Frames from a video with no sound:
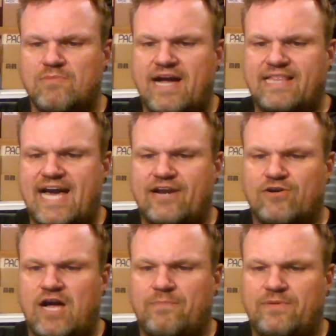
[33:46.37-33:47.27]
my
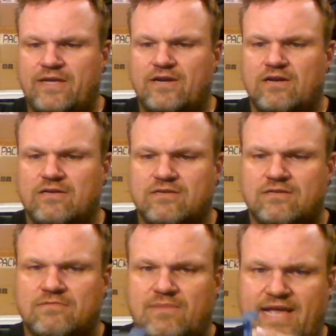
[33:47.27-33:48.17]
ladder up here,
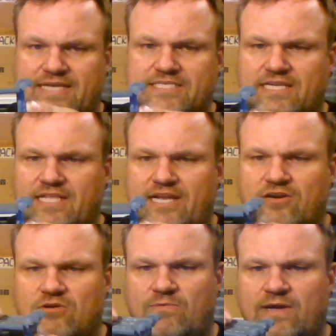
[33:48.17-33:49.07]
my escalator
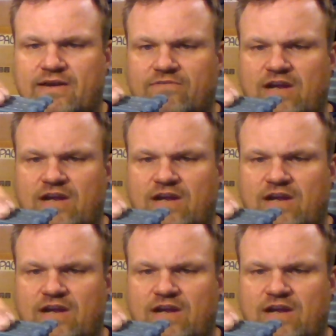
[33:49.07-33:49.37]
or whatever.